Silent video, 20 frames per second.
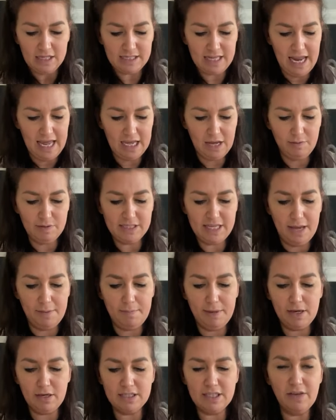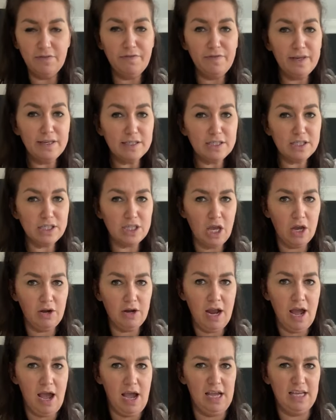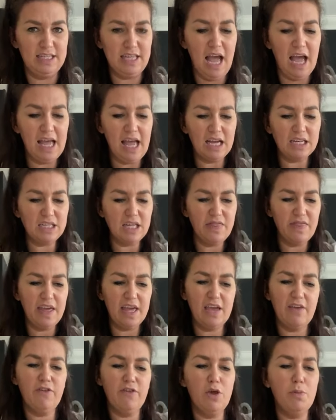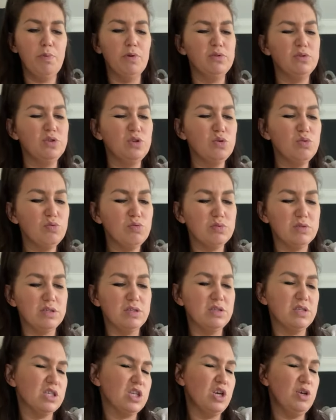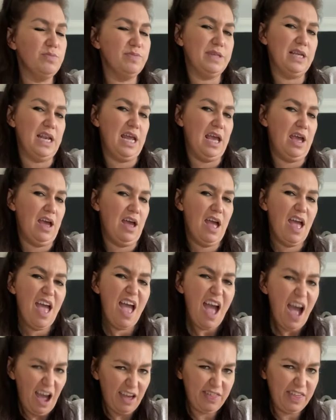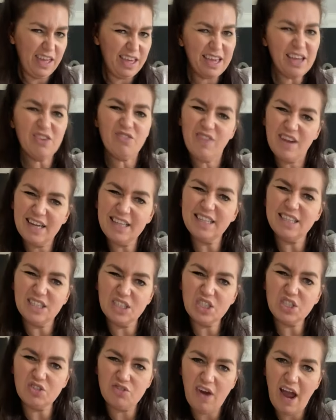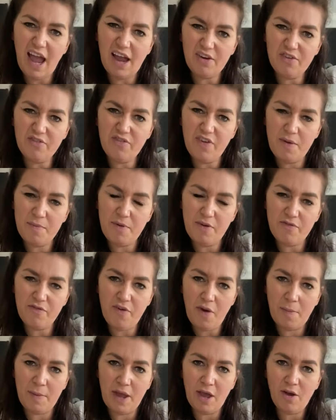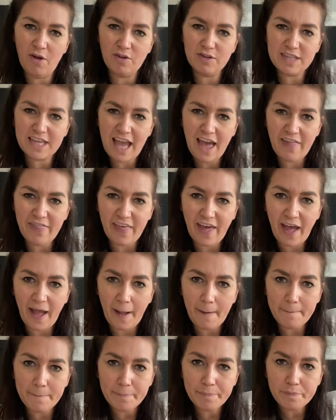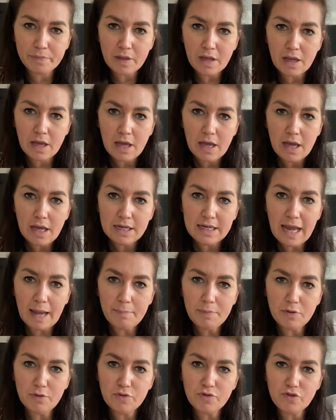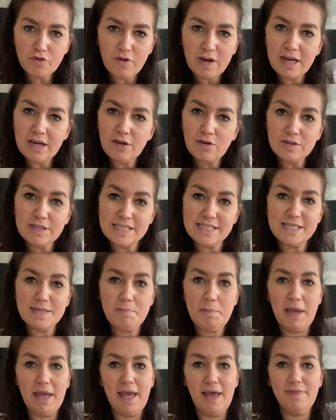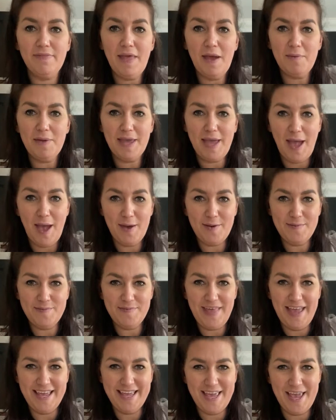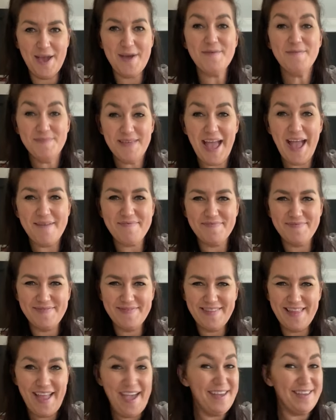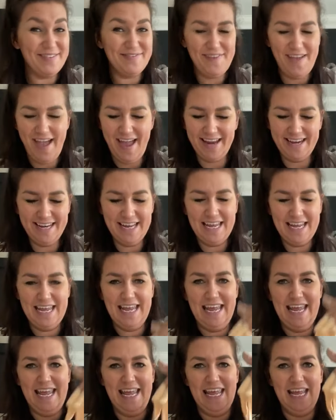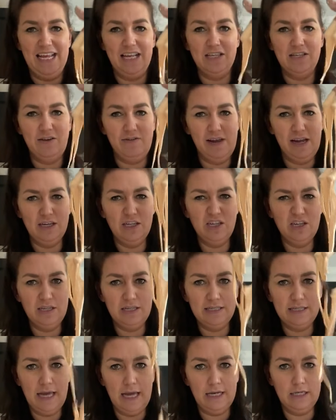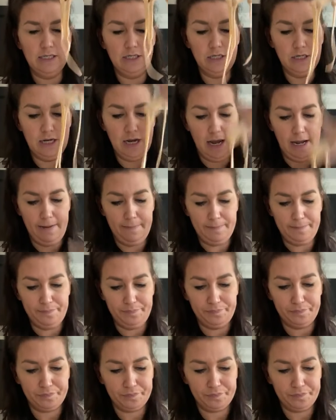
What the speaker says: So like I was saying, because it feels so nice, I actually think if you put tools and scoops in here, I think it'd really distract from it altogether. Tap your screen, it'll disappear. There we go, thank you. Yeah, no, it's fine. Sorry, I should have said, shouldn't I?